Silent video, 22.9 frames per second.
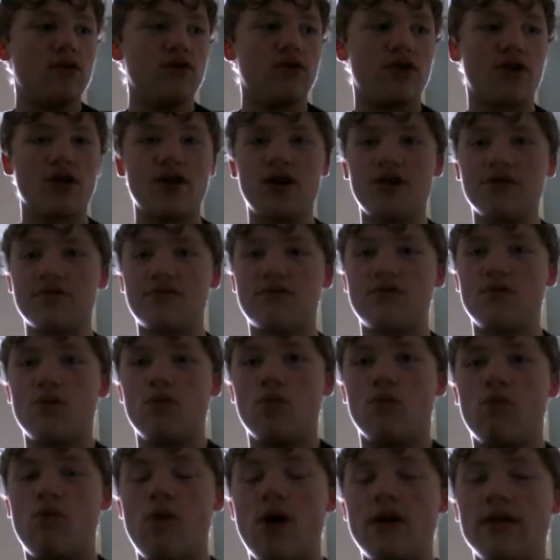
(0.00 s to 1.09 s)
You can also do
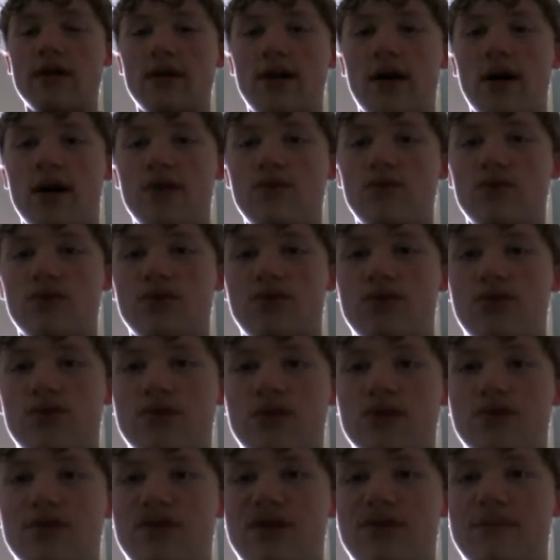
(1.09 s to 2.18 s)

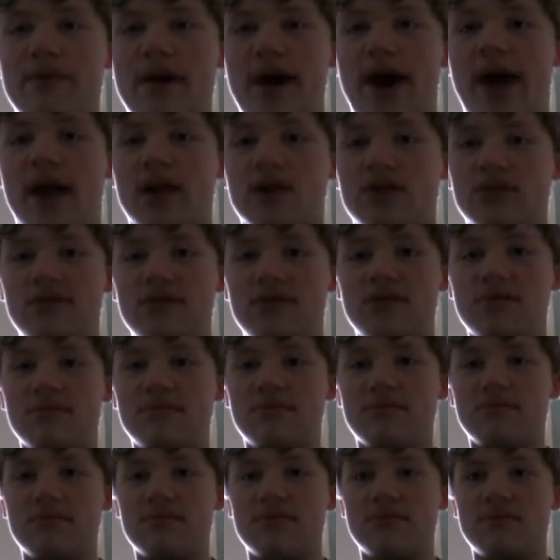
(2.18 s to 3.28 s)
130 battles.
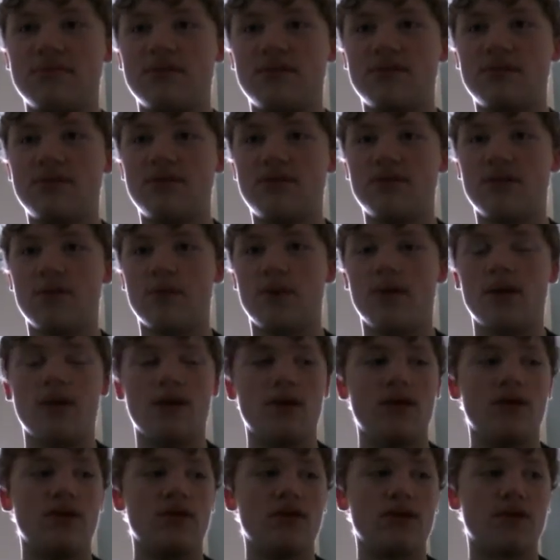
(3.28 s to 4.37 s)
So
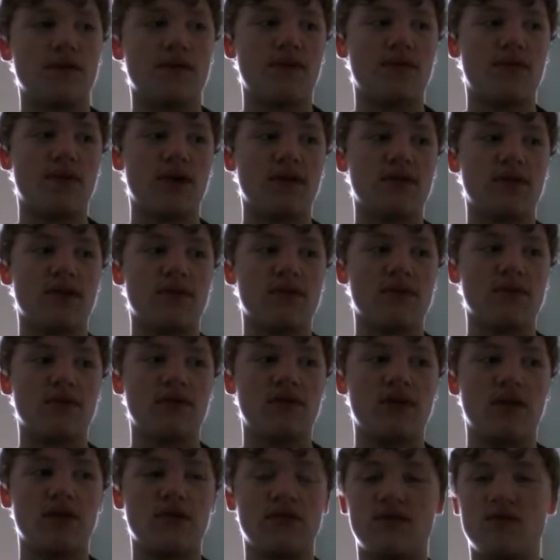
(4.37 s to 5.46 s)
just face up on the
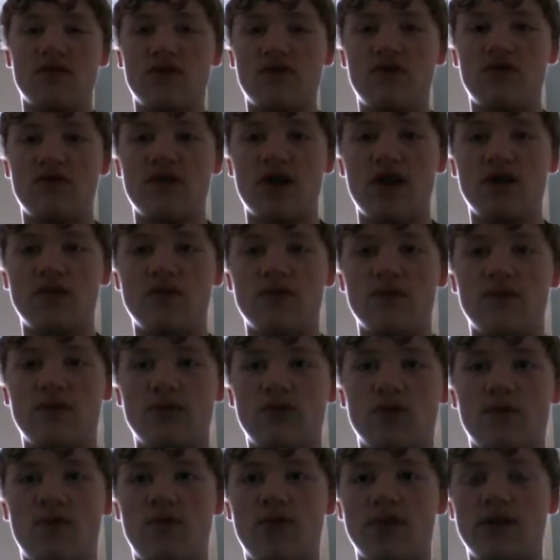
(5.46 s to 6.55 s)
same stage. If you
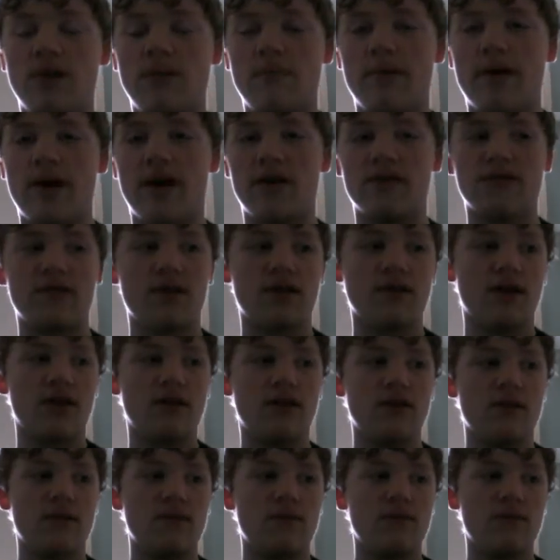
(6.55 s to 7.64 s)
do 50 battles on
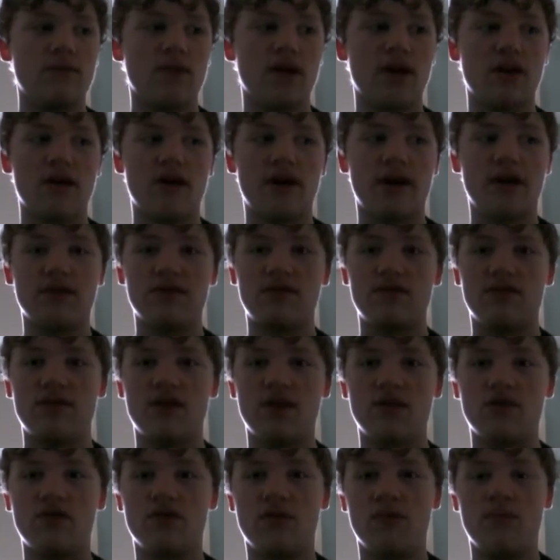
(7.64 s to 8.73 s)
that island
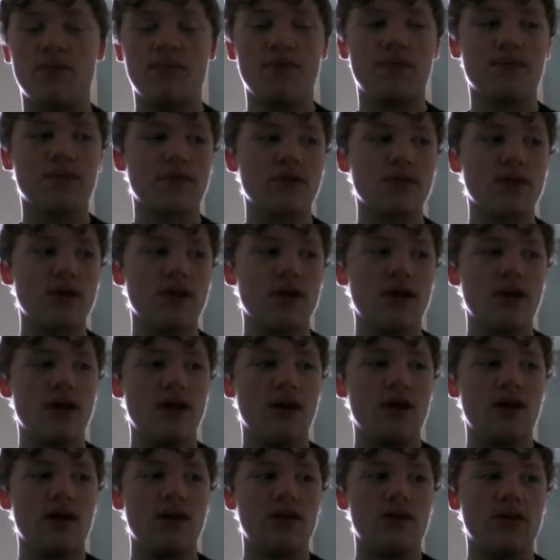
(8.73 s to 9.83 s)
stage,
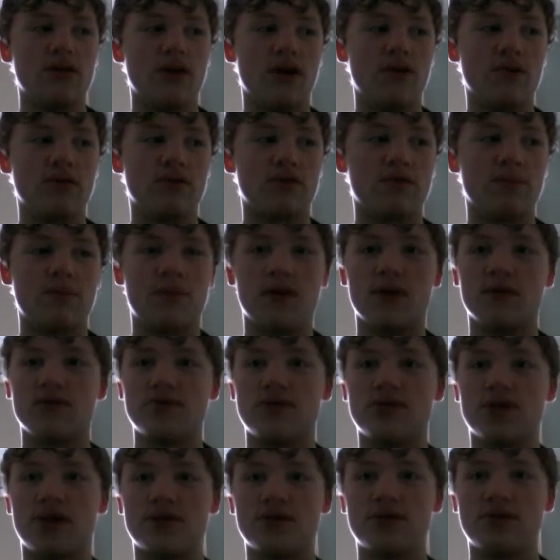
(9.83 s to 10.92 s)
that was part
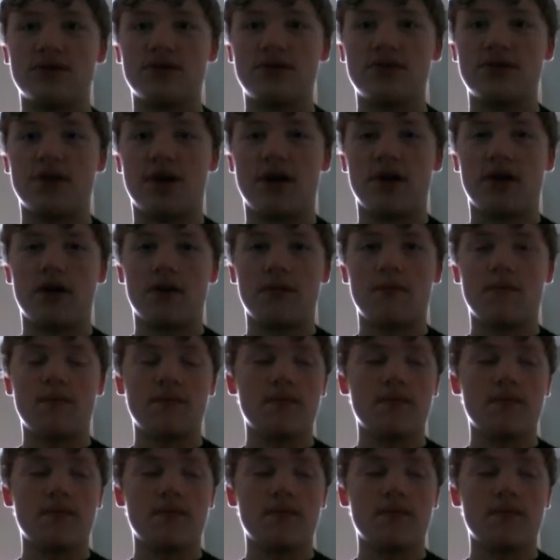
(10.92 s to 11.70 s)
of Solid Snake.